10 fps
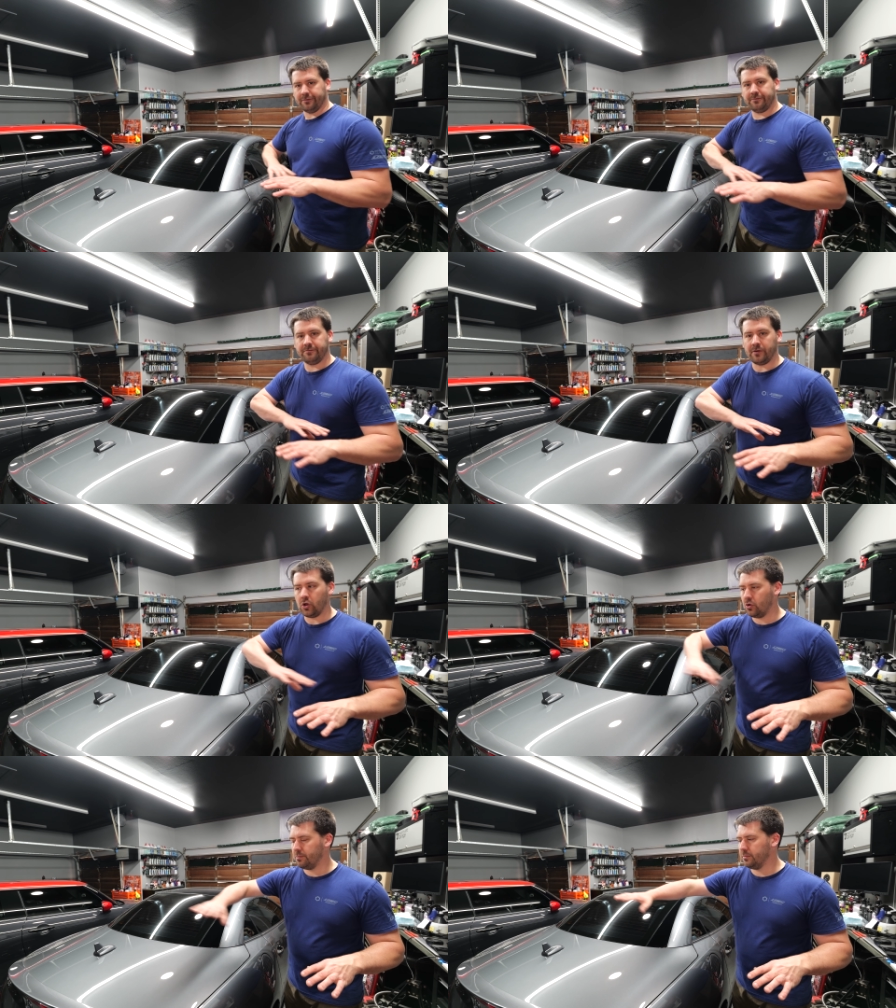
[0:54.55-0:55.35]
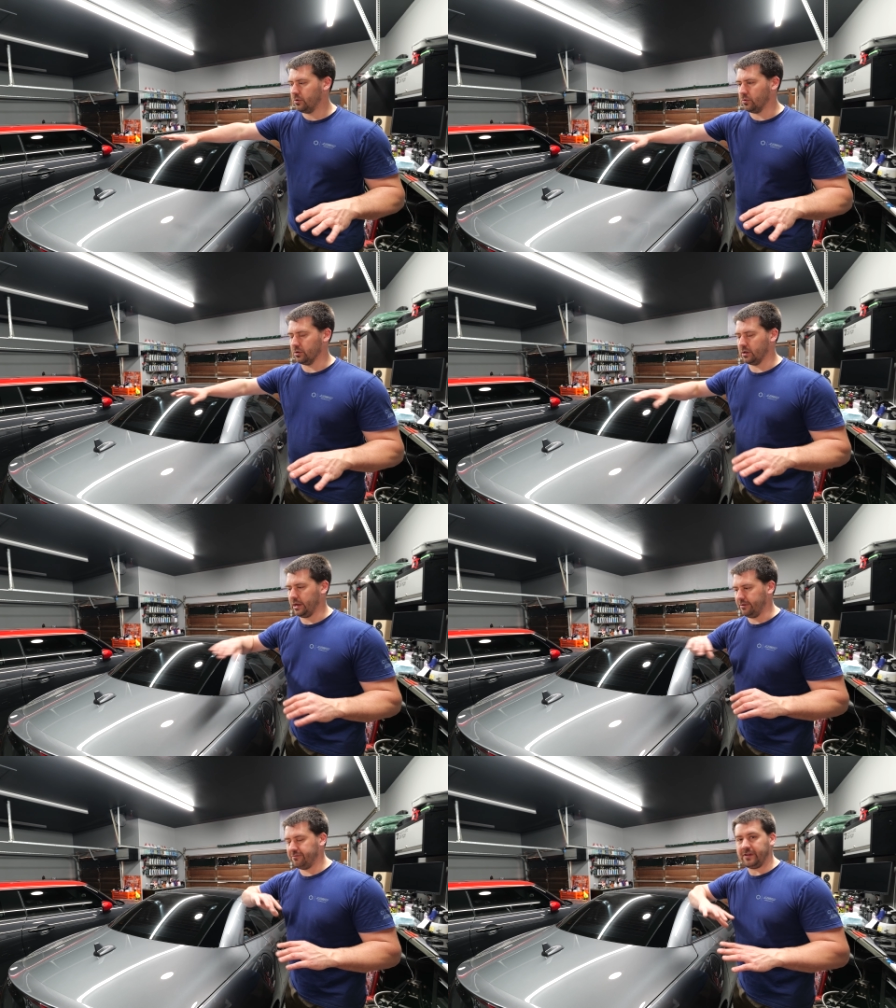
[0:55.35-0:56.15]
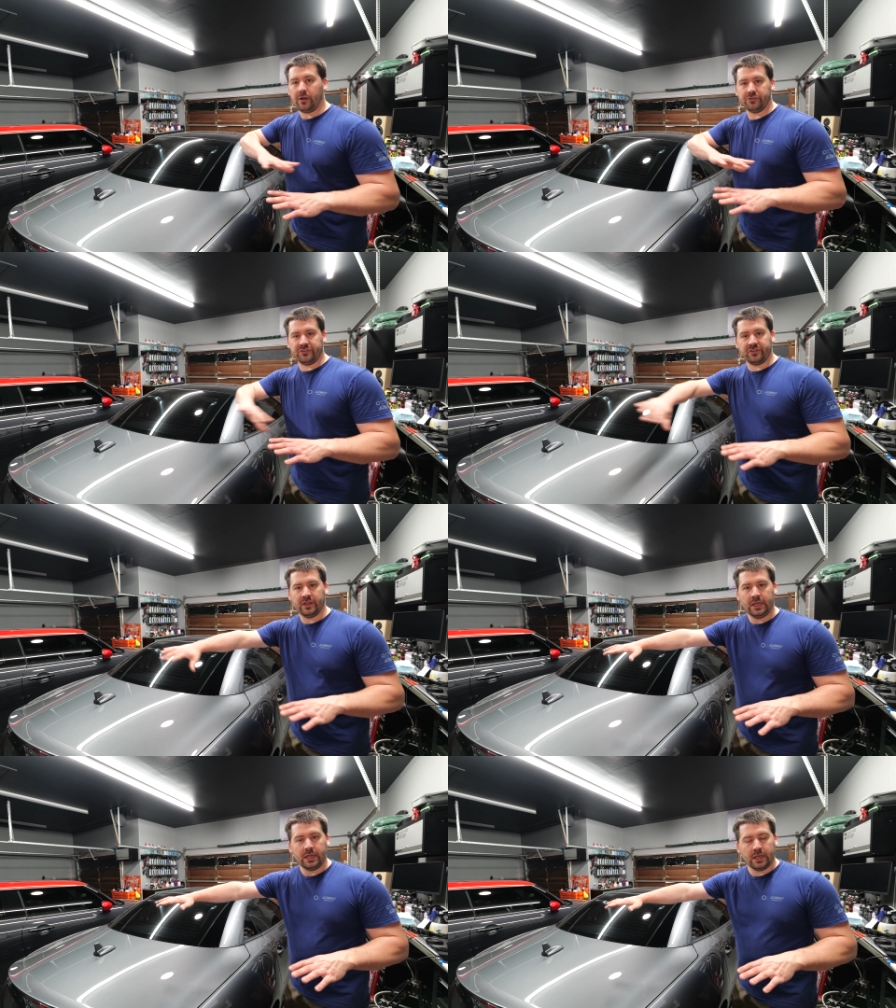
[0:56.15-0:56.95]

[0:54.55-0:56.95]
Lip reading: foam or a felt